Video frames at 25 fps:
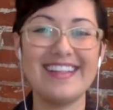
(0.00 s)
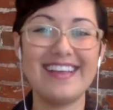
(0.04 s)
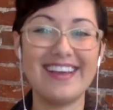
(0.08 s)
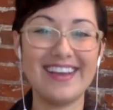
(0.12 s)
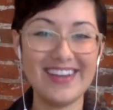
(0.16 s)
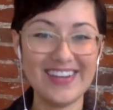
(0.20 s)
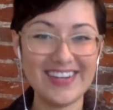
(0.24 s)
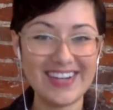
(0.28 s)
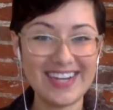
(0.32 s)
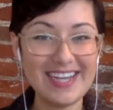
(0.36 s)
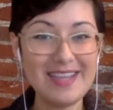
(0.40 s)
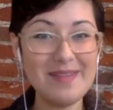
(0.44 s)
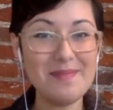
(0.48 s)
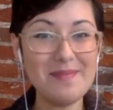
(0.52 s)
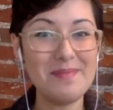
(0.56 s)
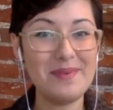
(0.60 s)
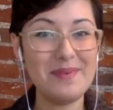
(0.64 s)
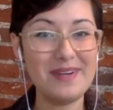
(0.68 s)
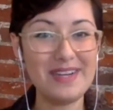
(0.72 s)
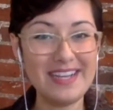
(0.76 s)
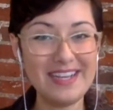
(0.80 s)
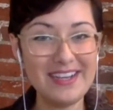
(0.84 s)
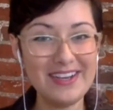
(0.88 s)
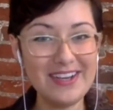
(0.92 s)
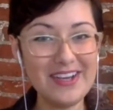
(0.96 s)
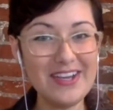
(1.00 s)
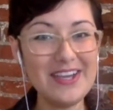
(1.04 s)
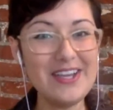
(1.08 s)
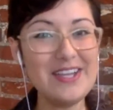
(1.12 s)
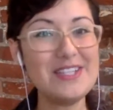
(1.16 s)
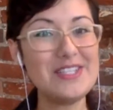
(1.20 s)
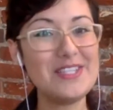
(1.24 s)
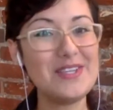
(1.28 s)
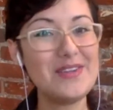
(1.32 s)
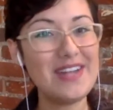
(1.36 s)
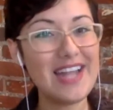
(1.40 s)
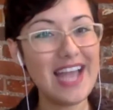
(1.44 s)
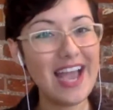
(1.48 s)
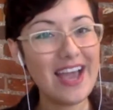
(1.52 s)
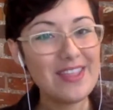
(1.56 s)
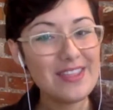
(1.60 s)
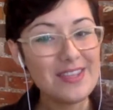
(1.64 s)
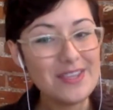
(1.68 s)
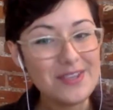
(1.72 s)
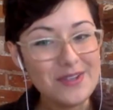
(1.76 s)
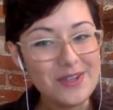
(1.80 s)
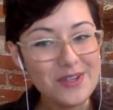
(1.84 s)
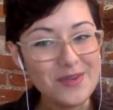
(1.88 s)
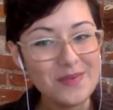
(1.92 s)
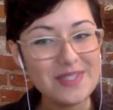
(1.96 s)
All right, pretty good. So now that
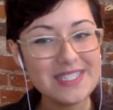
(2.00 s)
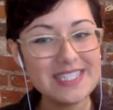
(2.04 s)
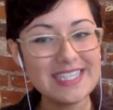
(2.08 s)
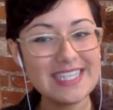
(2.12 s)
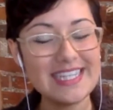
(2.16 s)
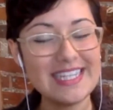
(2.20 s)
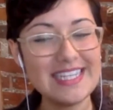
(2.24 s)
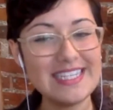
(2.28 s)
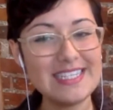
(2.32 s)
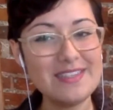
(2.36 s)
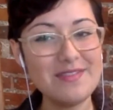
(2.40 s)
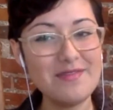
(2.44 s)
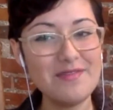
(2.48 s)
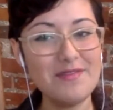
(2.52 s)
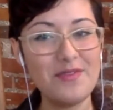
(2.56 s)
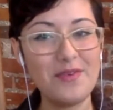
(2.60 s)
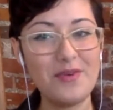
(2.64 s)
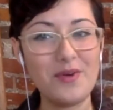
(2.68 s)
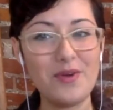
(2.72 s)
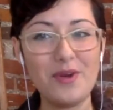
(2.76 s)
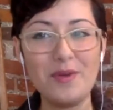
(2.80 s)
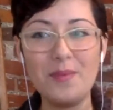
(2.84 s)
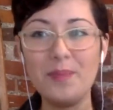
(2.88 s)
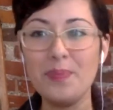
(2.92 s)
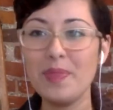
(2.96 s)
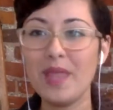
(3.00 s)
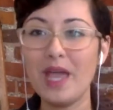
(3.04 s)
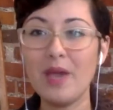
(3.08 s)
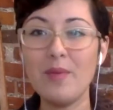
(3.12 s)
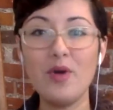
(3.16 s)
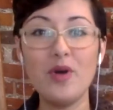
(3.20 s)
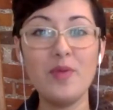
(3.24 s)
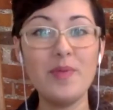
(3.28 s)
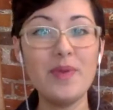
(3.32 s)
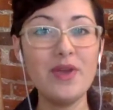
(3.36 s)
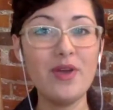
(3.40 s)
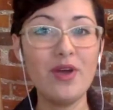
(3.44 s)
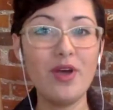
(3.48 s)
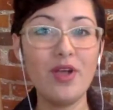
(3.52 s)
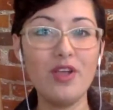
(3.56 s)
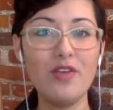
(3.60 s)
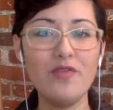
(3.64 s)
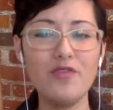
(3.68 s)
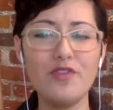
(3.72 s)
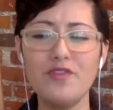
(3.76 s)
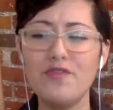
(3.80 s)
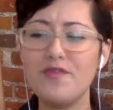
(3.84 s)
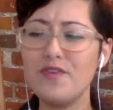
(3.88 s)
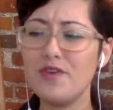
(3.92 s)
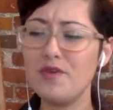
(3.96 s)
you know what to listen for, I'm hoping all of
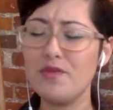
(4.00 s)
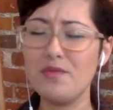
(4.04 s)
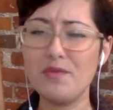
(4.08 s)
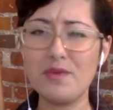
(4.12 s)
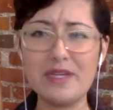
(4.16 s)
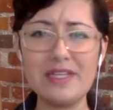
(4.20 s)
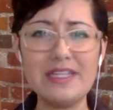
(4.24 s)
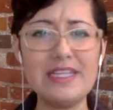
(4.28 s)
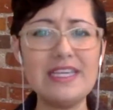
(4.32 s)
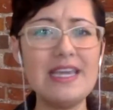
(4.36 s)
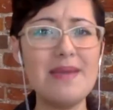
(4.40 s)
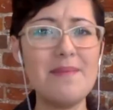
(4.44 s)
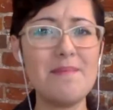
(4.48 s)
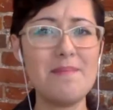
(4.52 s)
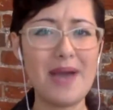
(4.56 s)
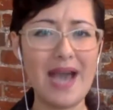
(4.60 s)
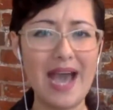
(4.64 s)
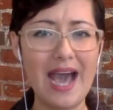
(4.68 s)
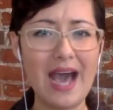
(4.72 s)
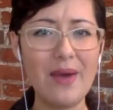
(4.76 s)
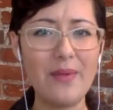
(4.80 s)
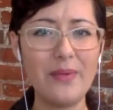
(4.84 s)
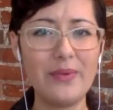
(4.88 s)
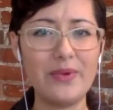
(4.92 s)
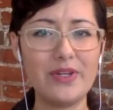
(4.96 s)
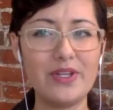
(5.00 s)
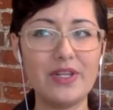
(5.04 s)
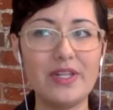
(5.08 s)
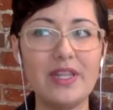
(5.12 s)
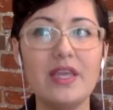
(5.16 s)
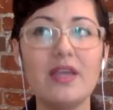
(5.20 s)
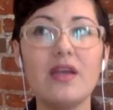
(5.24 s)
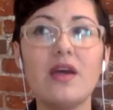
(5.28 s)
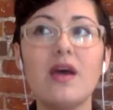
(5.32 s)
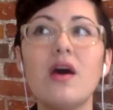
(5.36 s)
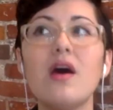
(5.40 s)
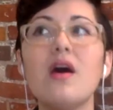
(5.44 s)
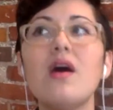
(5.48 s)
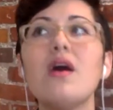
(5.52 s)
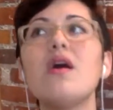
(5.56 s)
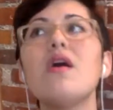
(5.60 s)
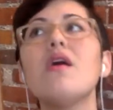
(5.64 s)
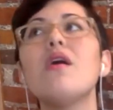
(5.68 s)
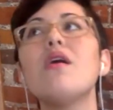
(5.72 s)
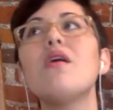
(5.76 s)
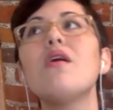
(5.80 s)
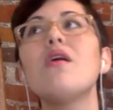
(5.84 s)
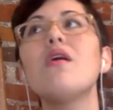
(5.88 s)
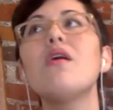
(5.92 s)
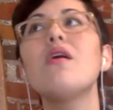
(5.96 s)
you feel really empowered. You're like,
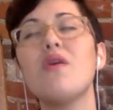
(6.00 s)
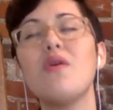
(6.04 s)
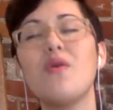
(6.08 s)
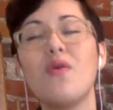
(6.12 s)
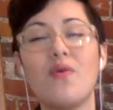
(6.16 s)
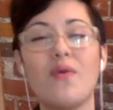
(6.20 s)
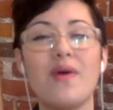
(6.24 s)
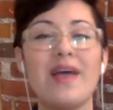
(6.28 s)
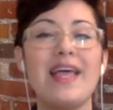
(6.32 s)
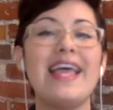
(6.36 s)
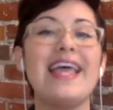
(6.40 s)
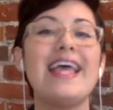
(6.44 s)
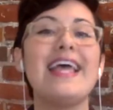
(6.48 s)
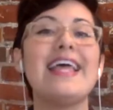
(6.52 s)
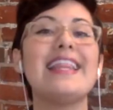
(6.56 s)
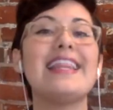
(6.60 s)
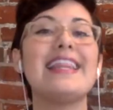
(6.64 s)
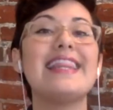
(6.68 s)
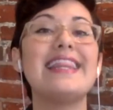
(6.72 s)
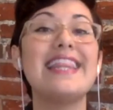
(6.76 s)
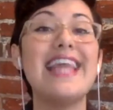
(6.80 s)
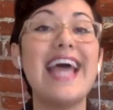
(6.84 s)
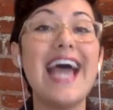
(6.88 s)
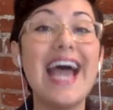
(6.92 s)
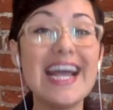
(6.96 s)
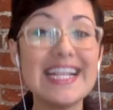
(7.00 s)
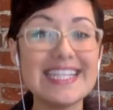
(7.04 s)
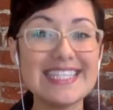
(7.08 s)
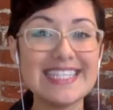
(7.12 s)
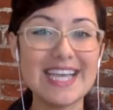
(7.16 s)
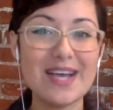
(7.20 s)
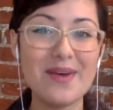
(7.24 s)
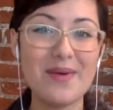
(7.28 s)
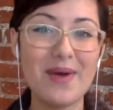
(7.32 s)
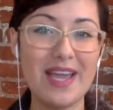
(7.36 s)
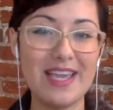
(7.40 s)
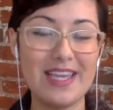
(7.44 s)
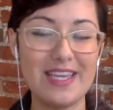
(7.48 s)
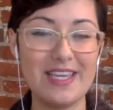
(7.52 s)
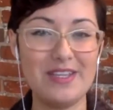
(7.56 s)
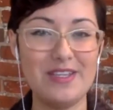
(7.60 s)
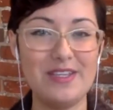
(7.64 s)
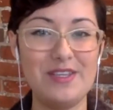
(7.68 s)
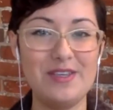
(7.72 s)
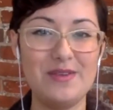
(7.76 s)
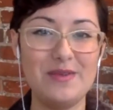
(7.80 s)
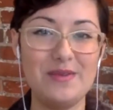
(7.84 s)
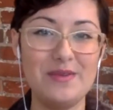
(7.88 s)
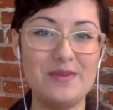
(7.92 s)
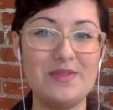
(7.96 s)
oh, that's how I can
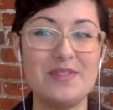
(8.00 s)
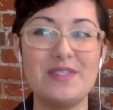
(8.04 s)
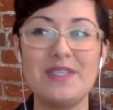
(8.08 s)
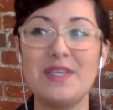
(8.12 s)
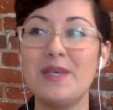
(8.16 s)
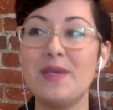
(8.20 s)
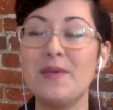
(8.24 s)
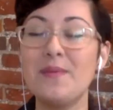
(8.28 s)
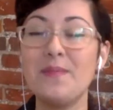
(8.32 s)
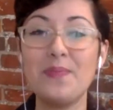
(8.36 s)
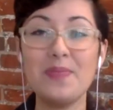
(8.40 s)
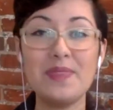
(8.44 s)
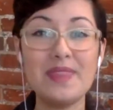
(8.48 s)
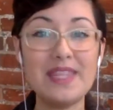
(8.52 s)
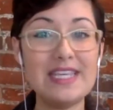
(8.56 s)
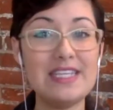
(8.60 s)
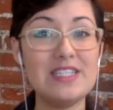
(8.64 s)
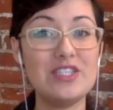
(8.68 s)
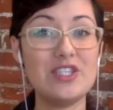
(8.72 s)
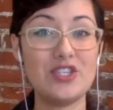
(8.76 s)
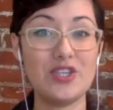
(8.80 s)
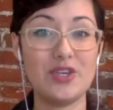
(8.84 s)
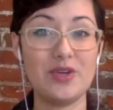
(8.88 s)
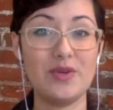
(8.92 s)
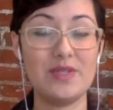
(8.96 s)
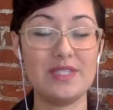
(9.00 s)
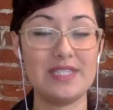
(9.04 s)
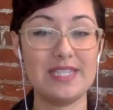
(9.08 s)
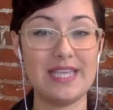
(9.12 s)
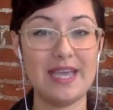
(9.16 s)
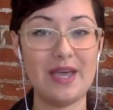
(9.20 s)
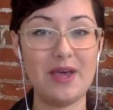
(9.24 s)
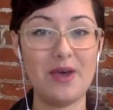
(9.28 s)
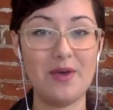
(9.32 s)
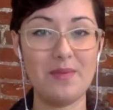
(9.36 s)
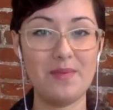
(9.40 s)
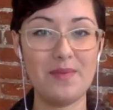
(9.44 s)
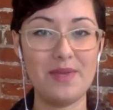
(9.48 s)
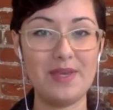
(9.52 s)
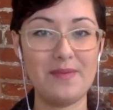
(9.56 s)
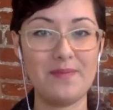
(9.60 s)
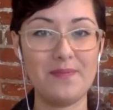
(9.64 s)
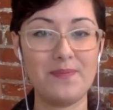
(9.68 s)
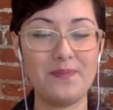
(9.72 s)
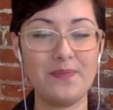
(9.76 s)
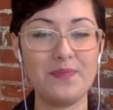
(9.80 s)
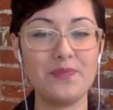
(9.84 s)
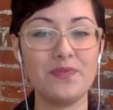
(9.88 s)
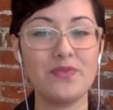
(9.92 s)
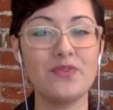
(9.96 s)
use these shows to help me.
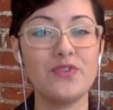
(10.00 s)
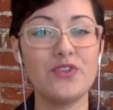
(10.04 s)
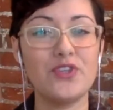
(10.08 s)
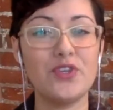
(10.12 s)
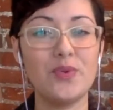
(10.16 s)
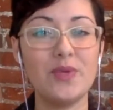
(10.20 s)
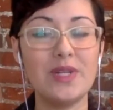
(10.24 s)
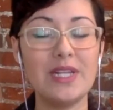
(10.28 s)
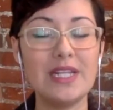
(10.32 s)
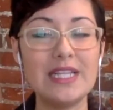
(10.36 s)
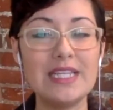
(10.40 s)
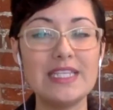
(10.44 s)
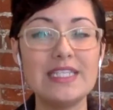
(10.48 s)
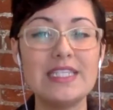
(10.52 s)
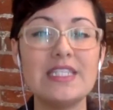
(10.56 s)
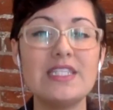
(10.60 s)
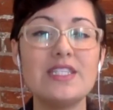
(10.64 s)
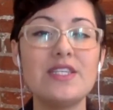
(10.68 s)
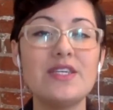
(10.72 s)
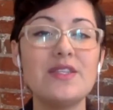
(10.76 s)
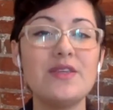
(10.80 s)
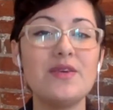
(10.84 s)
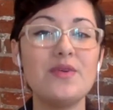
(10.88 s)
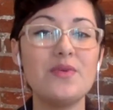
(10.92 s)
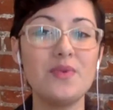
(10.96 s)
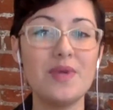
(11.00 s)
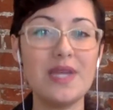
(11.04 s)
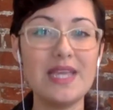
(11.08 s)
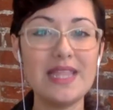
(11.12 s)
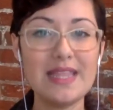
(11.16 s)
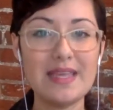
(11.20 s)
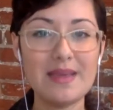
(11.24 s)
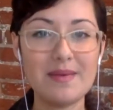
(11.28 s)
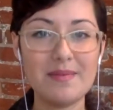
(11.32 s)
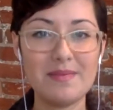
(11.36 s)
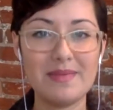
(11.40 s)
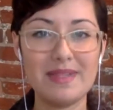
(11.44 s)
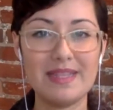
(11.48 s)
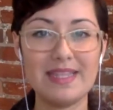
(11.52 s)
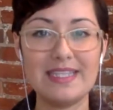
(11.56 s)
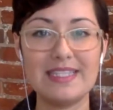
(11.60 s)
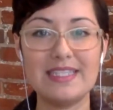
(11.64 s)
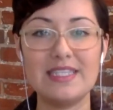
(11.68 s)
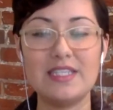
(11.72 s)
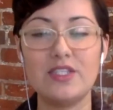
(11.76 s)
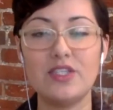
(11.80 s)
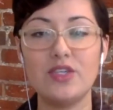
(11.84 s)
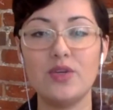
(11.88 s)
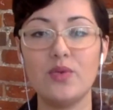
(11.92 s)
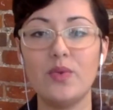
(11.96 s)
So you want to listen to the rhythm,
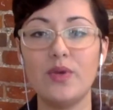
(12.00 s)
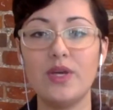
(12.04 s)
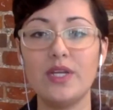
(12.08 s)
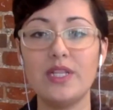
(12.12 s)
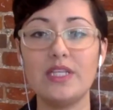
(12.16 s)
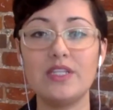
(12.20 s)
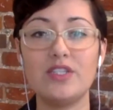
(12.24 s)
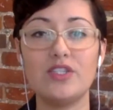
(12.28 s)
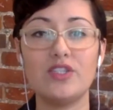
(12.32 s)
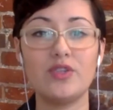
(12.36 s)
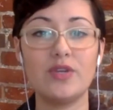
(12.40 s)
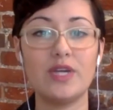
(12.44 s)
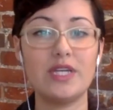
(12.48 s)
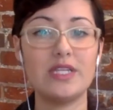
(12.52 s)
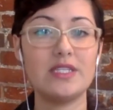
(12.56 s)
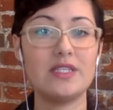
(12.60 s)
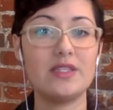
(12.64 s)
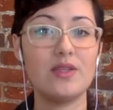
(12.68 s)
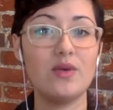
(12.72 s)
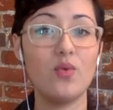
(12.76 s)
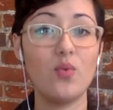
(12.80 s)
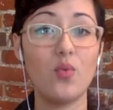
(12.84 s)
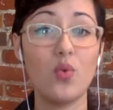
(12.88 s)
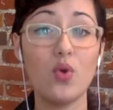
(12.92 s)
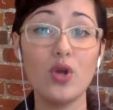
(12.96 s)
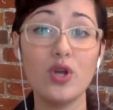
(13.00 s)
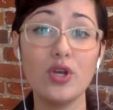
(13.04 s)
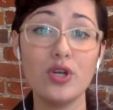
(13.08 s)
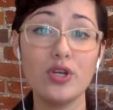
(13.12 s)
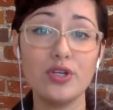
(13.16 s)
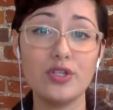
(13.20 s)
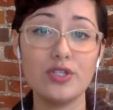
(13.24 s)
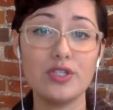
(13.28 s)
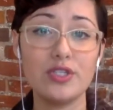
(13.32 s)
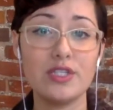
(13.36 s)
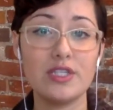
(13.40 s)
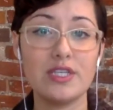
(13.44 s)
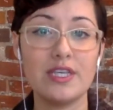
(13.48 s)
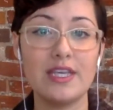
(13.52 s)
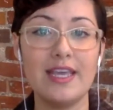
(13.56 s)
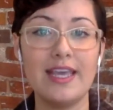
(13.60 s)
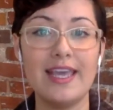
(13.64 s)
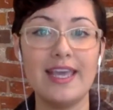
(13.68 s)
listen to where they stress the words.